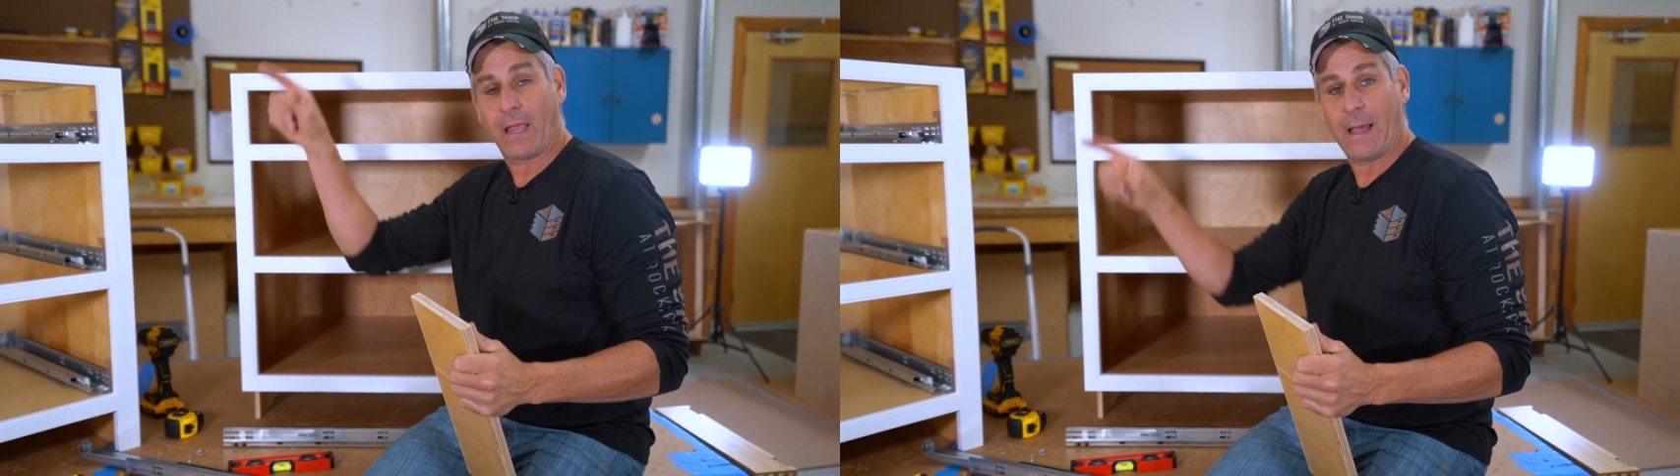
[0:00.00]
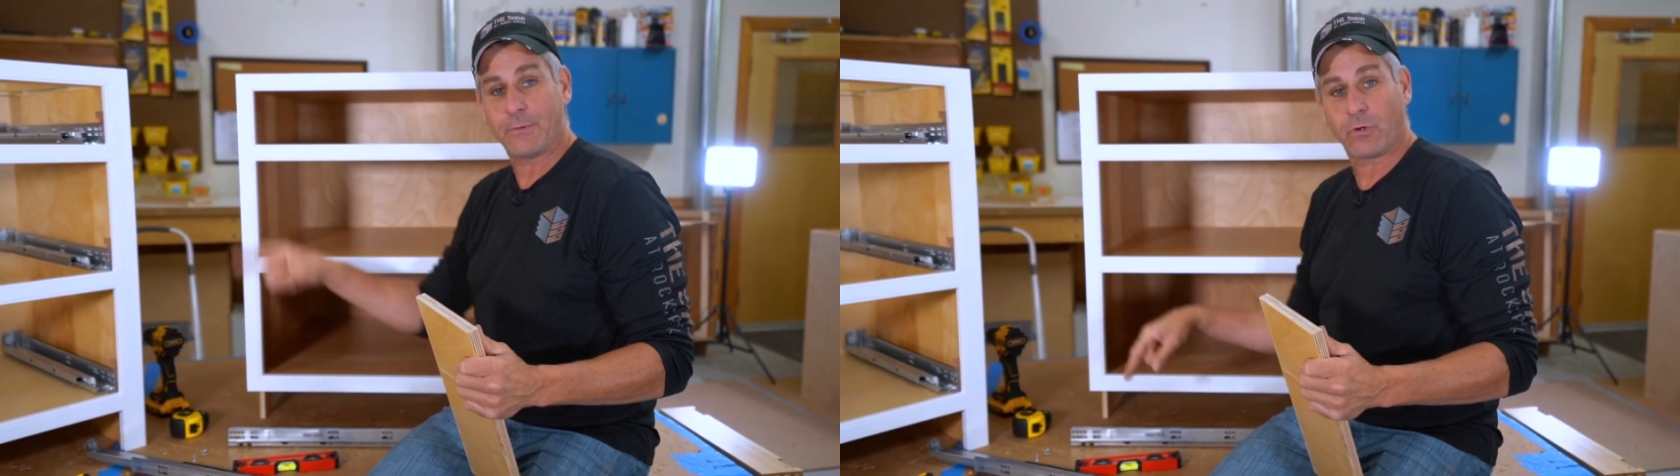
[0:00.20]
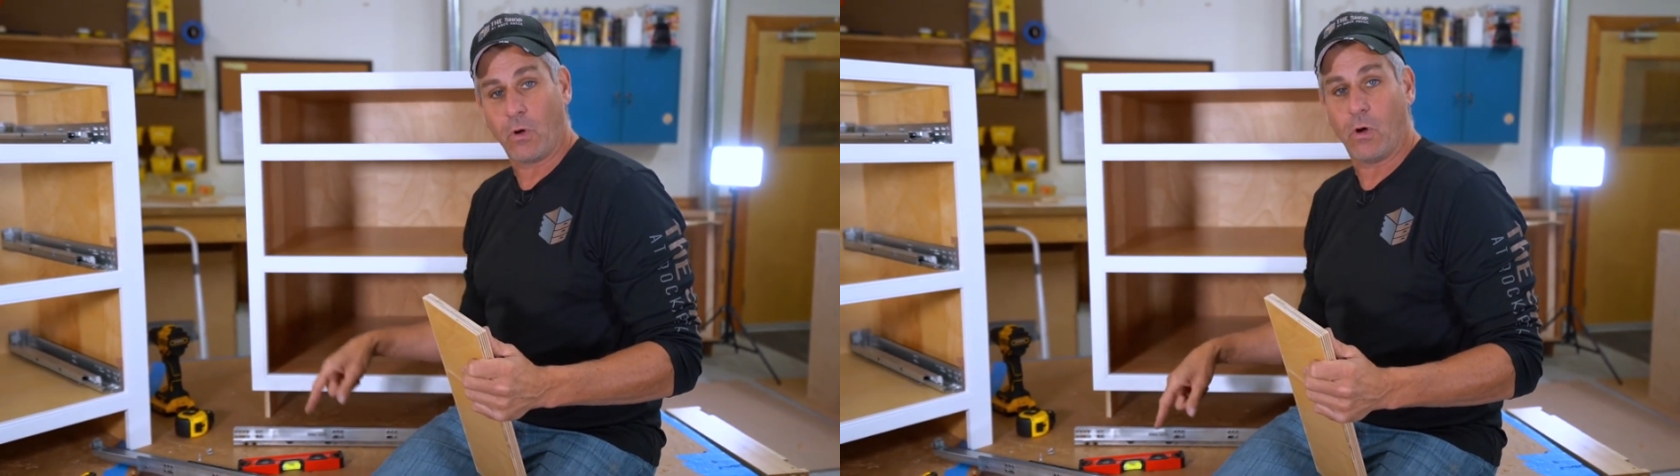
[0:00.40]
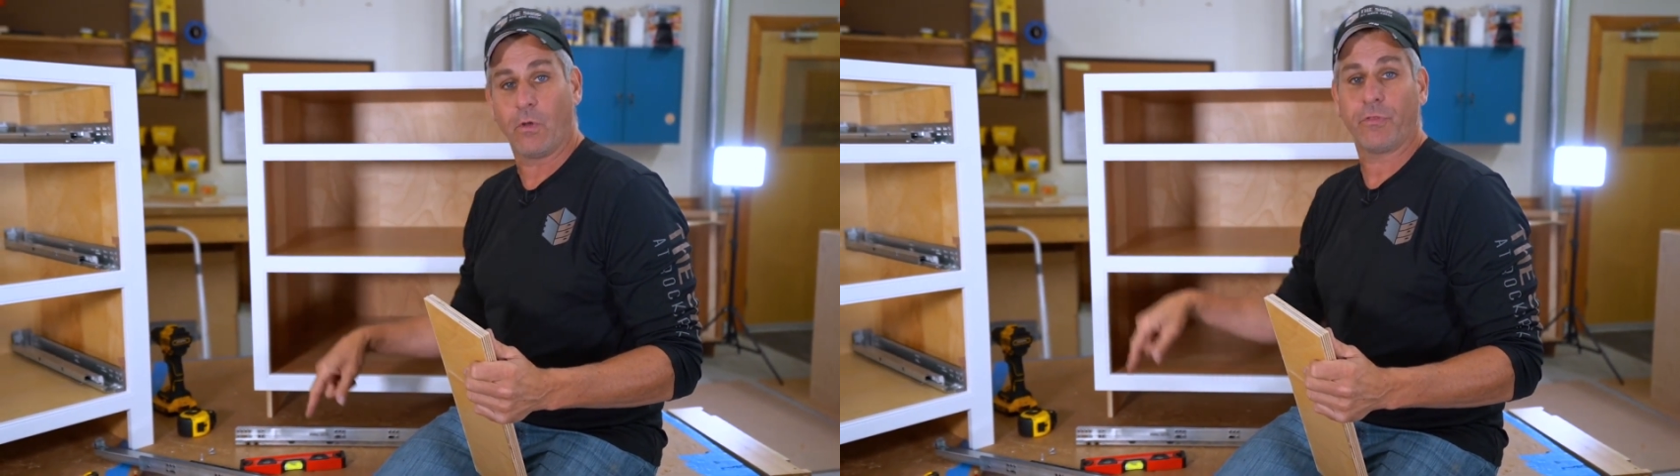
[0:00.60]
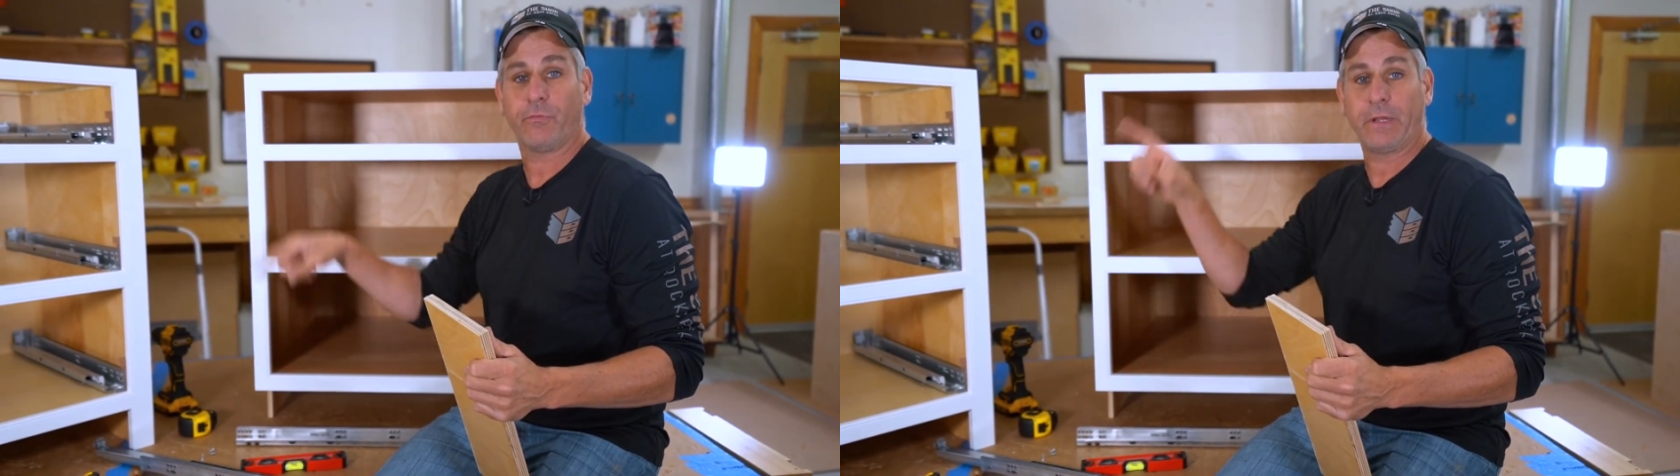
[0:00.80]
capture
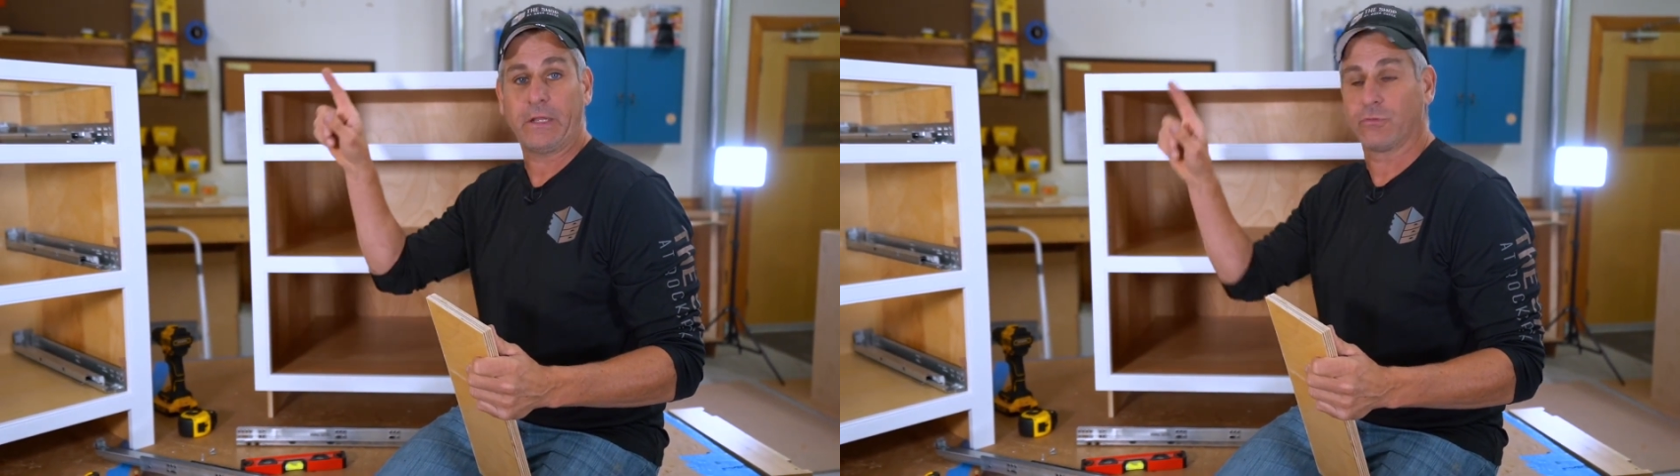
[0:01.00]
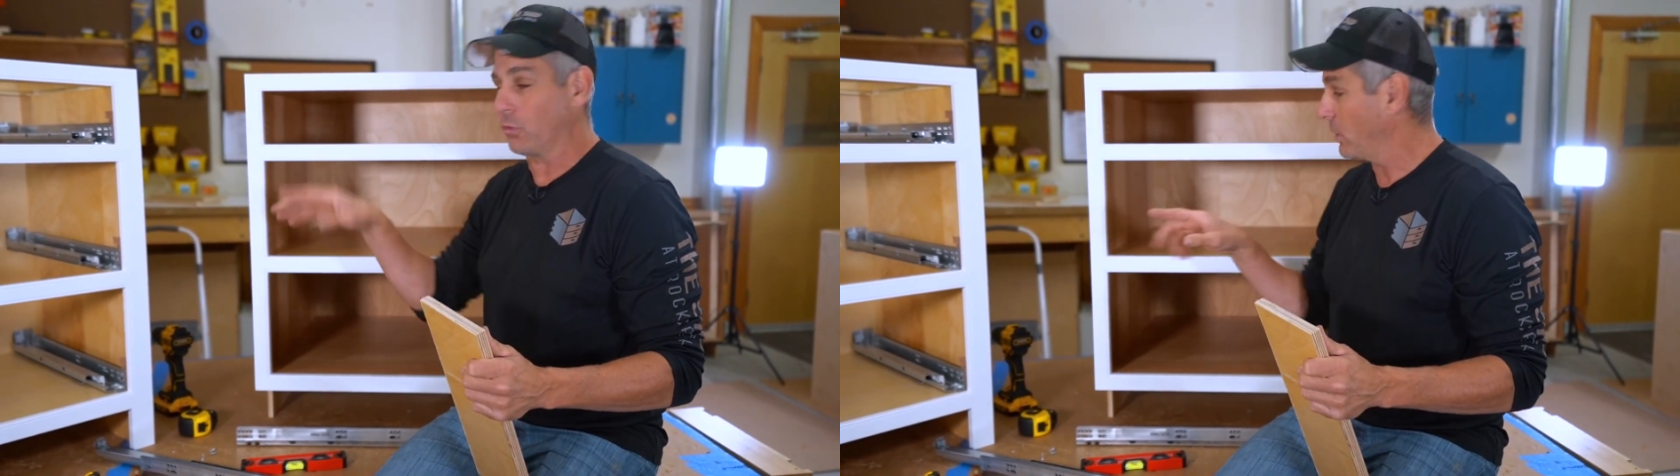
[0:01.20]
all 3 drawer